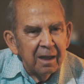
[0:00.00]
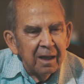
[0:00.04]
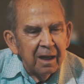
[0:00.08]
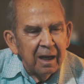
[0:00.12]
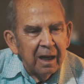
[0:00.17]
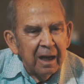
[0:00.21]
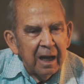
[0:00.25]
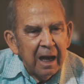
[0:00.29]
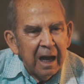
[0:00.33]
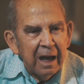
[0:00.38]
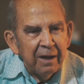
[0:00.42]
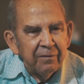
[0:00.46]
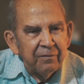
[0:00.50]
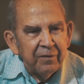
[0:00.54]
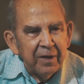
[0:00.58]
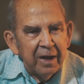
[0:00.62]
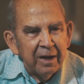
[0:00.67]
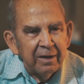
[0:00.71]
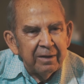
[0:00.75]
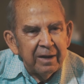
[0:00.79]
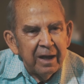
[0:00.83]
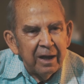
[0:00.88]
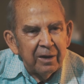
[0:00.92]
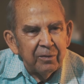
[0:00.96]
I
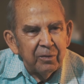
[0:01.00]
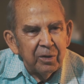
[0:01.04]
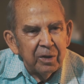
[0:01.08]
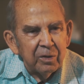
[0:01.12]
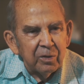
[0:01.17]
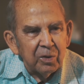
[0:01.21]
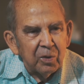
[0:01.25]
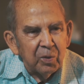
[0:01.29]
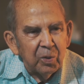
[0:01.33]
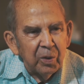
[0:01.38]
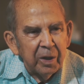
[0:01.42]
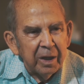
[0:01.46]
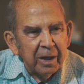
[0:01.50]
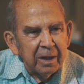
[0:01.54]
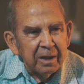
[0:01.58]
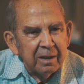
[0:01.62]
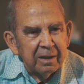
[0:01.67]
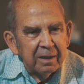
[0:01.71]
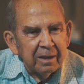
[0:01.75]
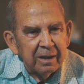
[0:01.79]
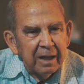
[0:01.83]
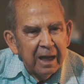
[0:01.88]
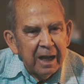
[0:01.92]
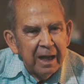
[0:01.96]
found out real quick,
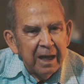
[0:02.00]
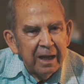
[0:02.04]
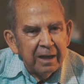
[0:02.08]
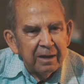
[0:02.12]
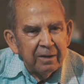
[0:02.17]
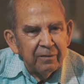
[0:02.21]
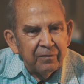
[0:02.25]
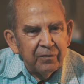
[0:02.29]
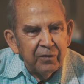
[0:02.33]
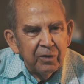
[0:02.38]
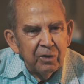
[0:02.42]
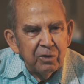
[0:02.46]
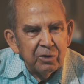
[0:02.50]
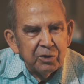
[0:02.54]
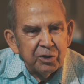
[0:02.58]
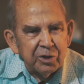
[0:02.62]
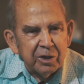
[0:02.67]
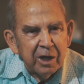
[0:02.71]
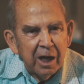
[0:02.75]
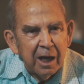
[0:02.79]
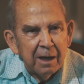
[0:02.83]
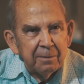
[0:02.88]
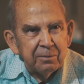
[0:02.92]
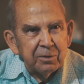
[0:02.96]
I had a few
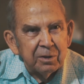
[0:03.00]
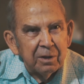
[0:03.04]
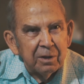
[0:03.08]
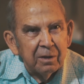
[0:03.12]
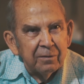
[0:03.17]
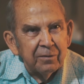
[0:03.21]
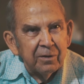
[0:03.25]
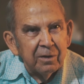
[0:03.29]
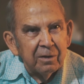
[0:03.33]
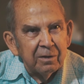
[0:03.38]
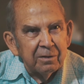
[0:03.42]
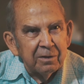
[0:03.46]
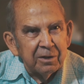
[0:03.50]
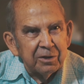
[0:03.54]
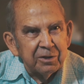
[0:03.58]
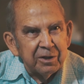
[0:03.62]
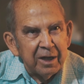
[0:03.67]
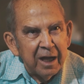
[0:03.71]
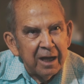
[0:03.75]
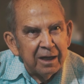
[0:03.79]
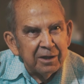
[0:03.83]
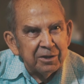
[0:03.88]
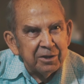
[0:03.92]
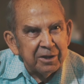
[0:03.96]
stops over on the
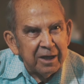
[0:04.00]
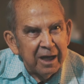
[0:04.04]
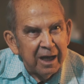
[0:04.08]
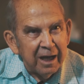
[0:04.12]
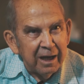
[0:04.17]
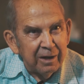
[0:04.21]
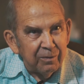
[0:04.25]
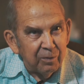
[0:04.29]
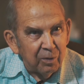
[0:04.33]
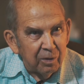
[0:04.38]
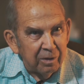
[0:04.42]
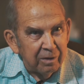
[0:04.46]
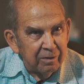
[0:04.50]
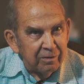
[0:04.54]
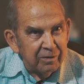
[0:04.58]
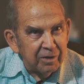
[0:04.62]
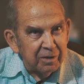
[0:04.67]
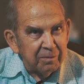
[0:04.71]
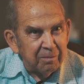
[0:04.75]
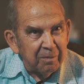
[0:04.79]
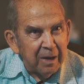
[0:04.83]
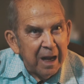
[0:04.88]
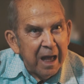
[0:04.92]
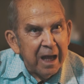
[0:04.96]
south side where
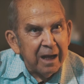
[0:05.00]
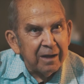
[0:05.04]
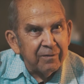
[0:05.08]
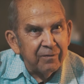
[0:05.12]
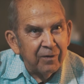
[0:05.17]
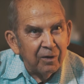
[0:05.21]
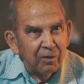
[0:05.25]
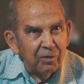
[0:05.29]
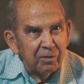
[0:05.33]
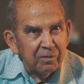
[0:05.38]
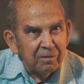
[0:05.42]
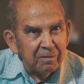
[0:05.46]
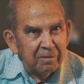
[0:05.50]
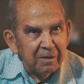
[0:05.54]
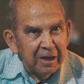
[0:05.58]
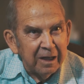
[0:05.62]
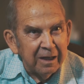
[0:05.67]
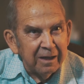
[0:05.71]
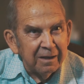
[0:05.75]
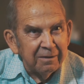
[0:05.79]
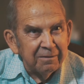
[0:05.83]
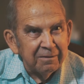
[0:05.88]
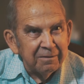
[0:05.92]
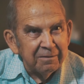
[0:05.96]
there's black folks
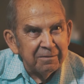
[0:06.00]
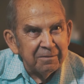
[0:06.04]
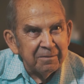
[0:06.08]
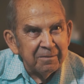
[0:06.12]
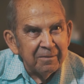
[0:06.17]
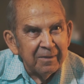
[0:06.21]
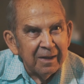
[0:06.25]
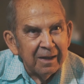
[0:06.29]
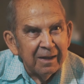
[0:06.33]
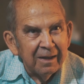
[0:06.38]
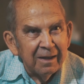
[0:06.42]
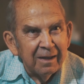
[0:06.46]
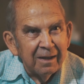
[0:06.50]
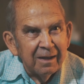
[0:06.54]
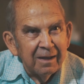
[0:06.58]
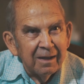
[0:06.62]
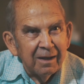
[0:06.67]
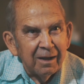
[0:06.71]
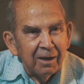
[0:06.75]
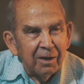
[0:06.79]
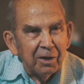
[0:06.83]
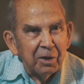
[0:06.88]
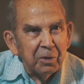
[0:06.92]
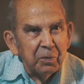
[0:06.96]
lived,
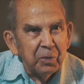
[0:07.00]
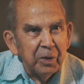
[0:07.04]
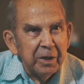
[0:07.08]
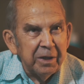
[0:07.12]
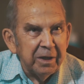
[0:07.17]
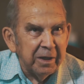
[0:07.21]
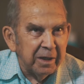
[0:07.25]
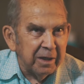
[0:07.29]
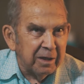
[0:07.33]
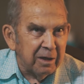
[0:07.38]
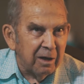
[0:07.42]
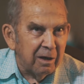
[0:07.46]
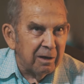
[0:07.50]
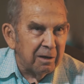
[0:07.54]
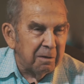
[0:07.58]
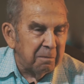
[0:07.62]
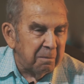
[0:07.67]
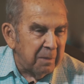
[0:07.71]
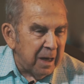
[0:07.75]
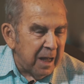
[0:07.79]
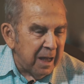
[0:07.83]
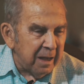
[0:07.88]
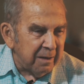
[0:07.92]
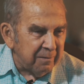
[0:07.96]
only we didn't call them
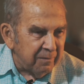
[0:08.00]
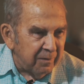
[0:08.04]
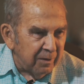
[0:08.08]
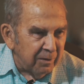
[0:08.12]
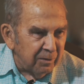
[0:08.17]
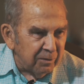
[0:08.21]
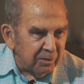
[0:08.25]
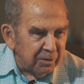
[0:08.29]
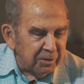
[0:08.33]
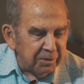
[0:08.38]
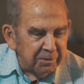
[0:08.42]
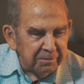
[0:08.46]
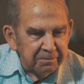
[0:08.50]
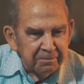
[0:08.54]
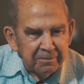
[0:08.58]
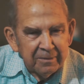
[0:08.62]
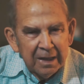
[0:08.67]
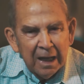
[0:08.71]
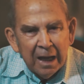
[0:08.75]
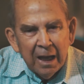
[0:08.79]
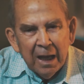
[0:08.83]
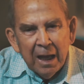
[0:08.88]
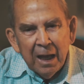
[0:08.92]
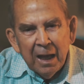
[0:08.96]
black folks,
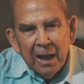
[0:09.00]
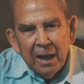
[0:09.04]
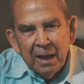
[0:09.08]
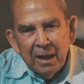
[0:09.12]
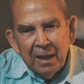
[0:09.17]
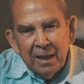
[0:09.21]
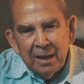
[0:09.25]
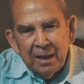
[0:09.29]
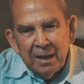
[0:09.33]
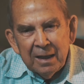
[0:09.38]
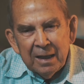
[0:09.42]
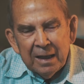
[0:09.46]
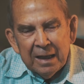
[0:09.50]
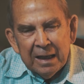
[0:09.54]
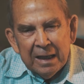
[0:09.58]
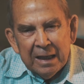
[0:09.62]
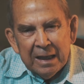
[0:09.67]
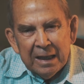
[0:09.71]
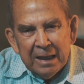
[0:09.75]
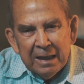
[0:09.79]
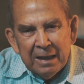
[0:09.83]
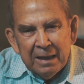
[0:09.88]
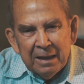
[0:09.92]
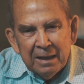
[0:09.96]

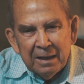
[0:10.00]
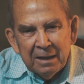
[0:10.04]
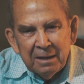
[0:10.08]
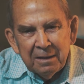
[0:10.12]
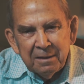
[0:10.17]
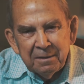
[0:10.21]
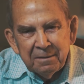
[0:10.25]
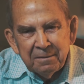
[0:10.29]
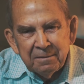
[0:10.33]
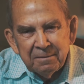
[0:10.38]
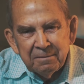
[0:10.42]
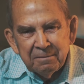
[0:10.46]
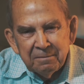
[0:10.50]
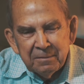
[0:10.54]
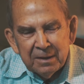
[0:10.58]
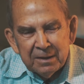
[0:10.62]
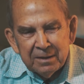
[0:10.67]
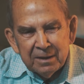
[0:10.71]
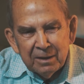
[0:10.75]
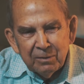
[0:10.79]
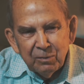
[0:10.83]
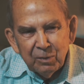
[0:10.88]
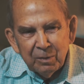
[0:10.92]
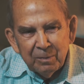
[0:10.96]
and but
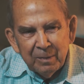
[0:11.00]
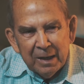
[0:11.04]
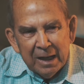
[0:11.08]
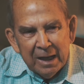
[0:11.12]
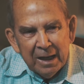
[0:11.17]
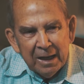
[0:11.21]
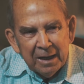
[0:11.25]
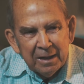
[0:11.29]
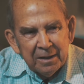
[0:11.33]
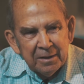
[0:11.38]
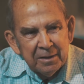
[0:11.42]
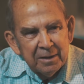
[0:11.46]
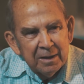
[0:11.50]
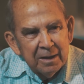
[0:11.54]
they were black.